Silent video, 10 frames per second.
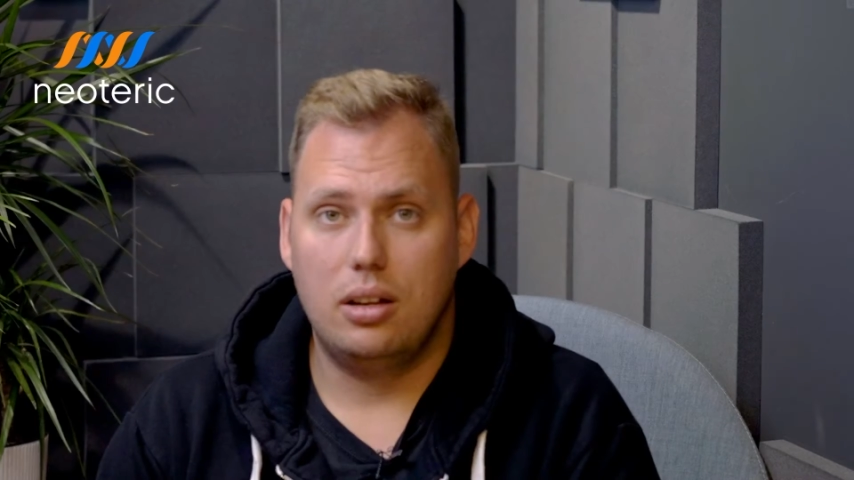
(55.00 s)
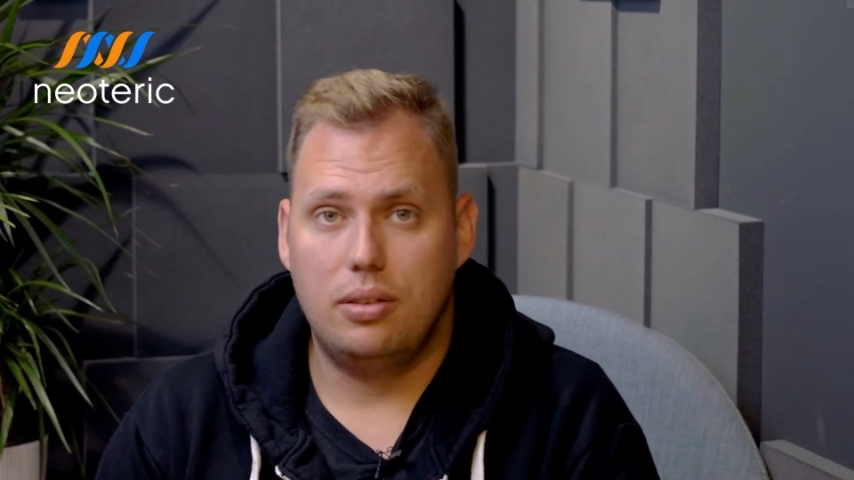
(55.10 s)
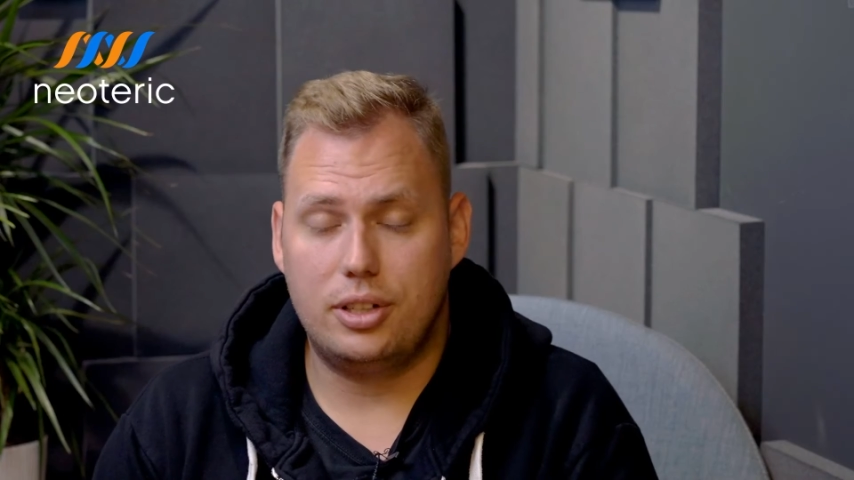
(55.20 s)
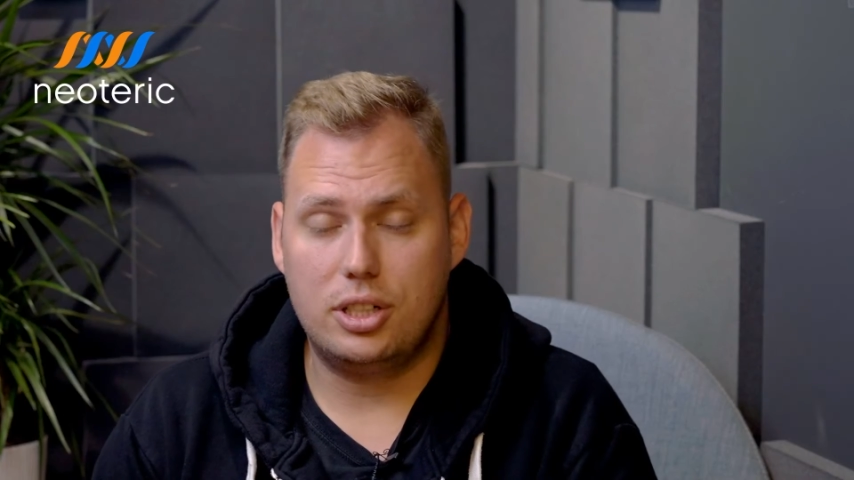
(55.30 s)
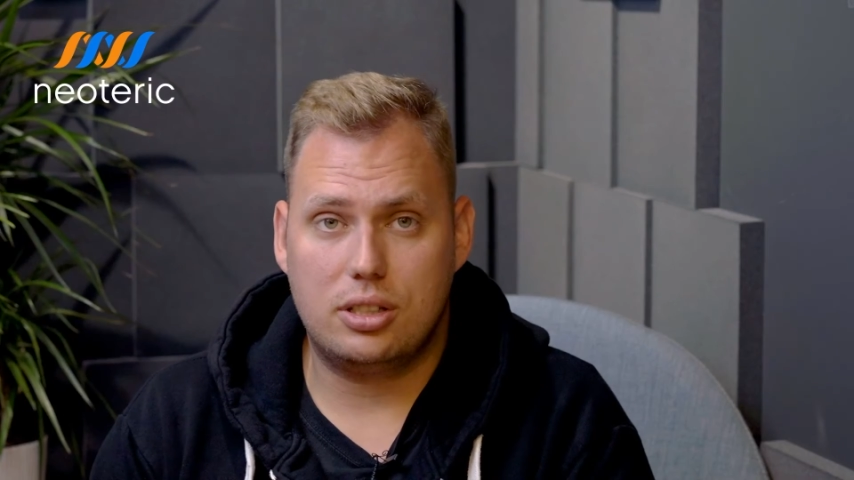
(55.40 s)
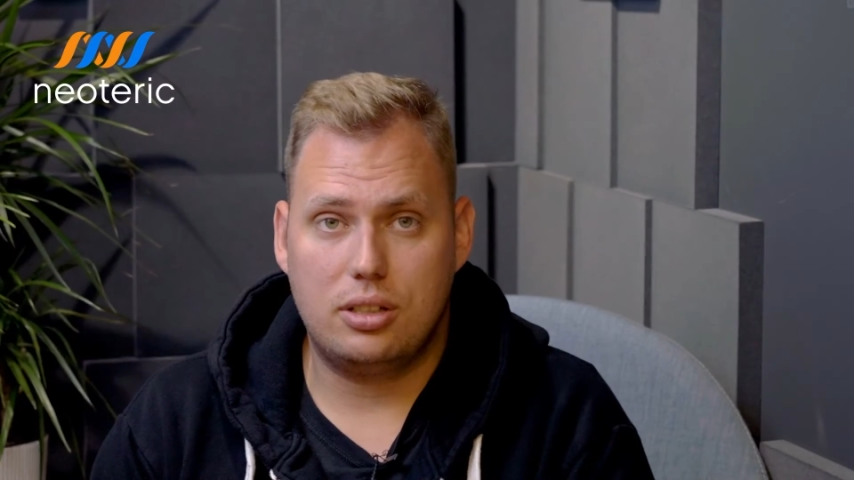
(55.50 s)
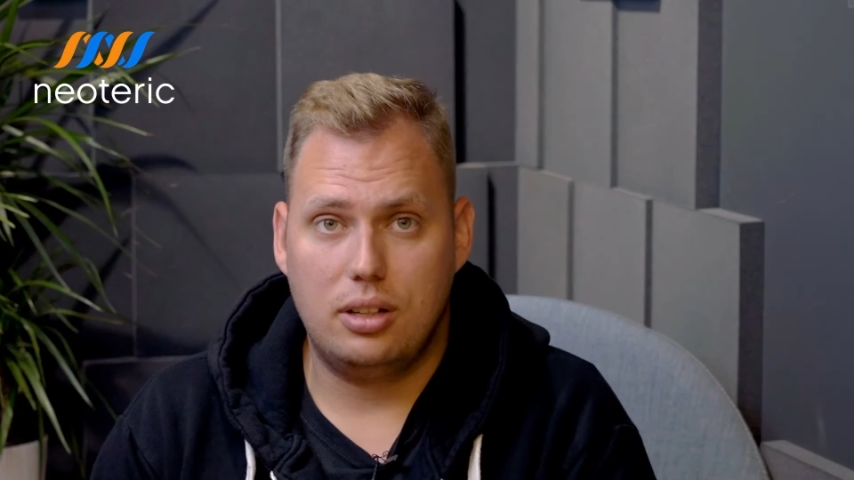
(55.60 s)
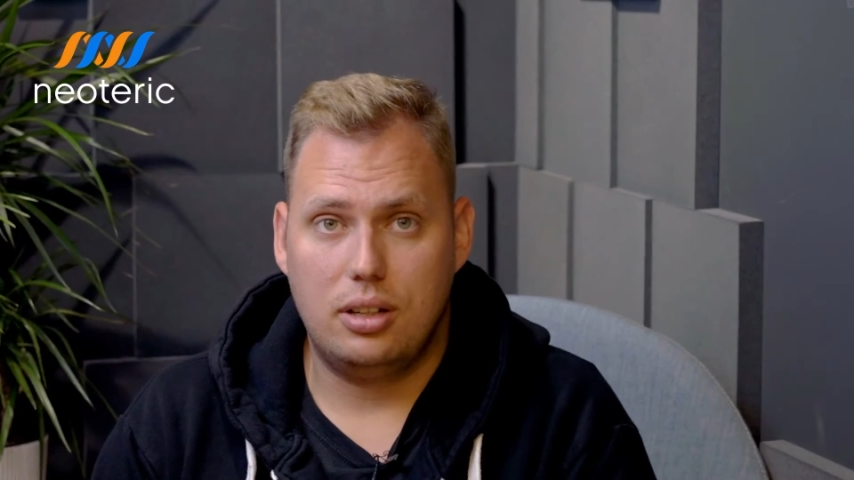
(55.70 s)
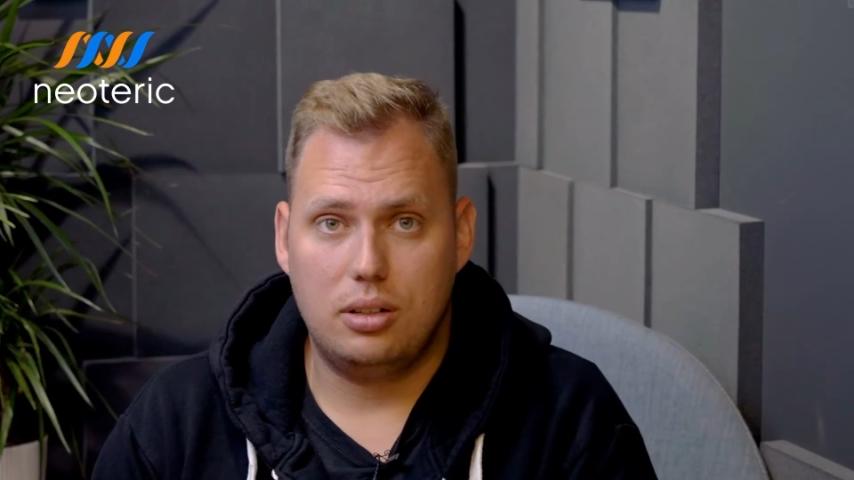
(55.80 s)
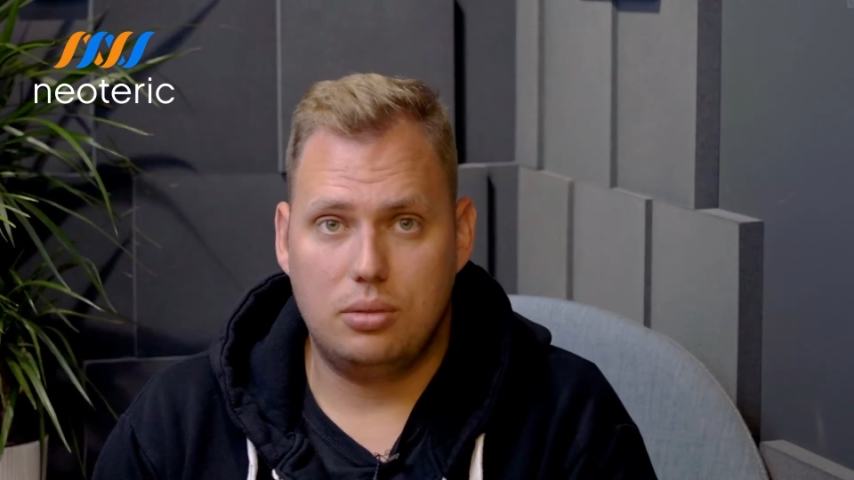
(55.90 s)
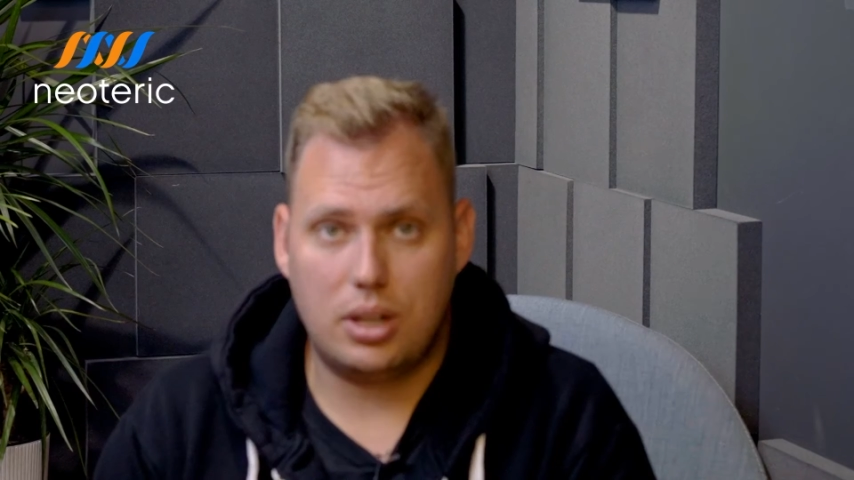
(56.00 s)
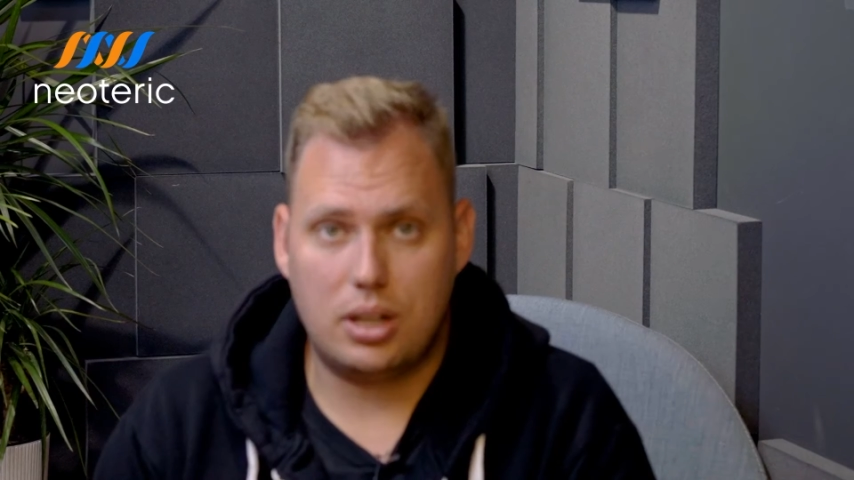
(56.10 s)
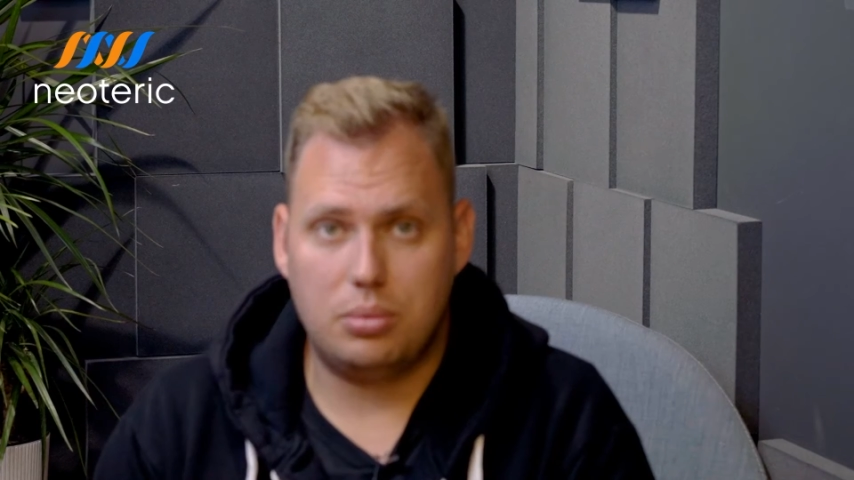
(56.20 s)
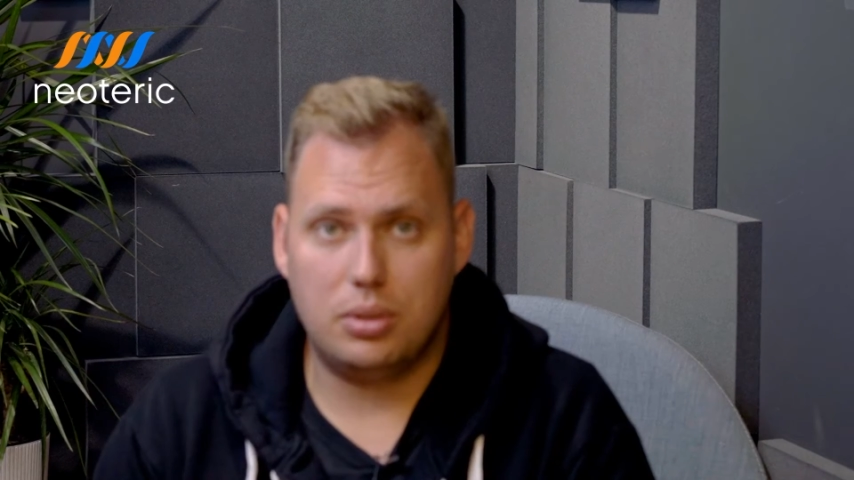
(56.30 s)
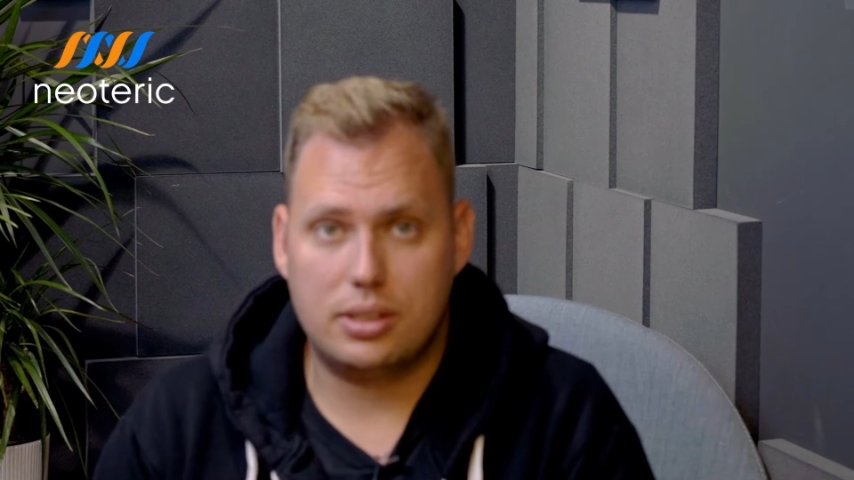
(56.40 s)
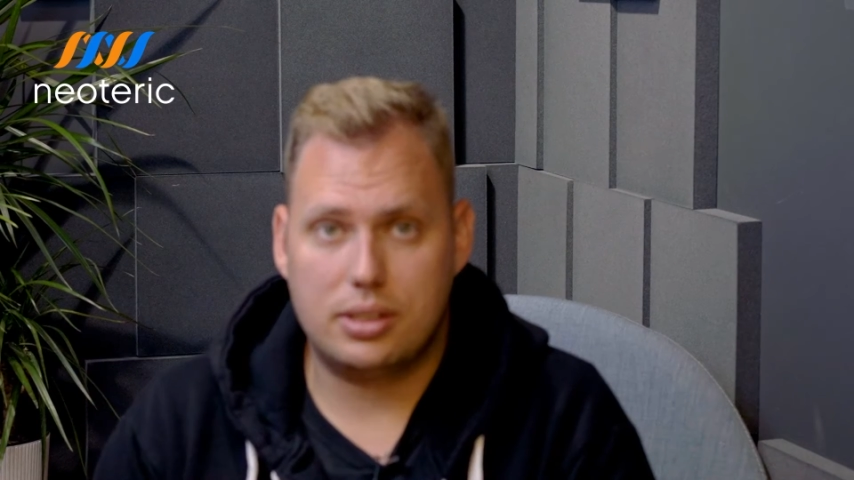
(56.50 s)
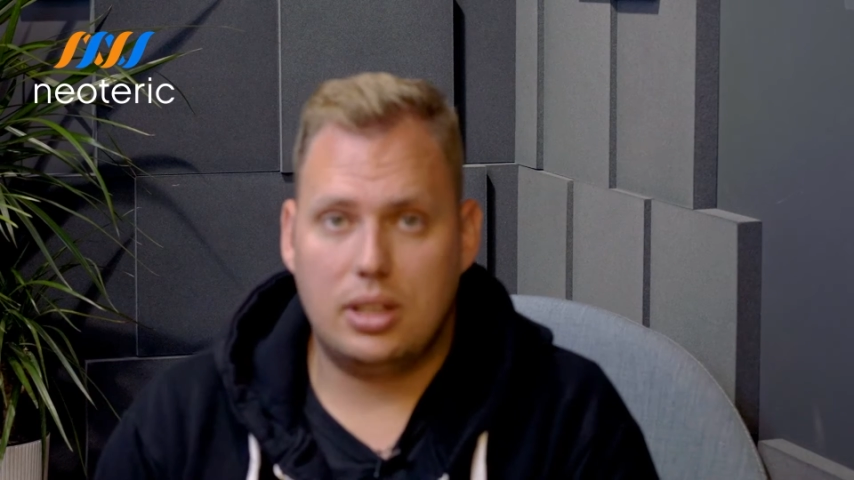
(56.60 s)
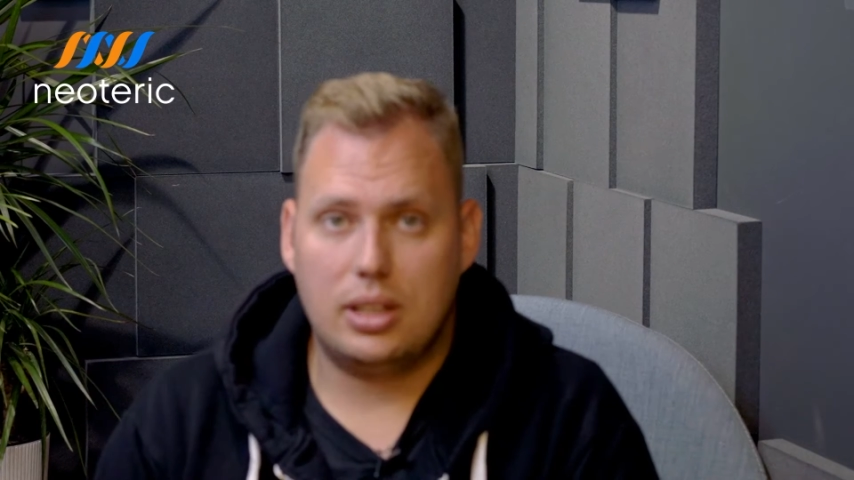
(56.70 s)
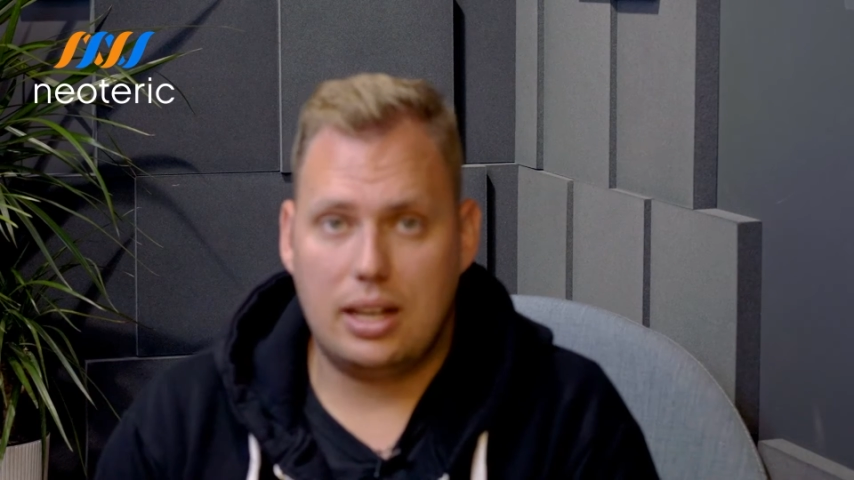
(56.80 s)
First, wearables.